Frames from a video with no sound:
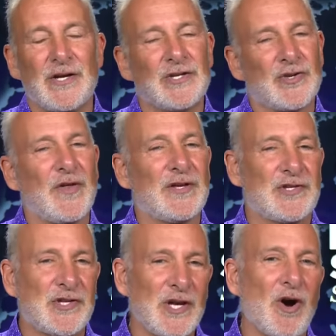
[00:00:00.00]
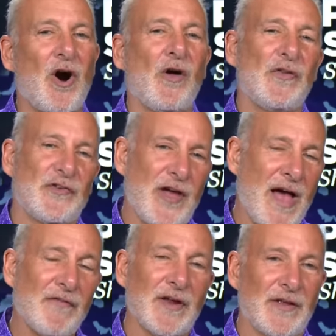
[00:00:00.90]
So they see all this
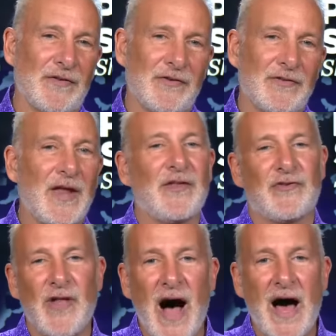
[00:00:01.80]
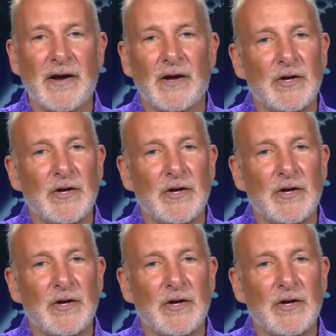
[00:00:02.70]
evidence that it's not.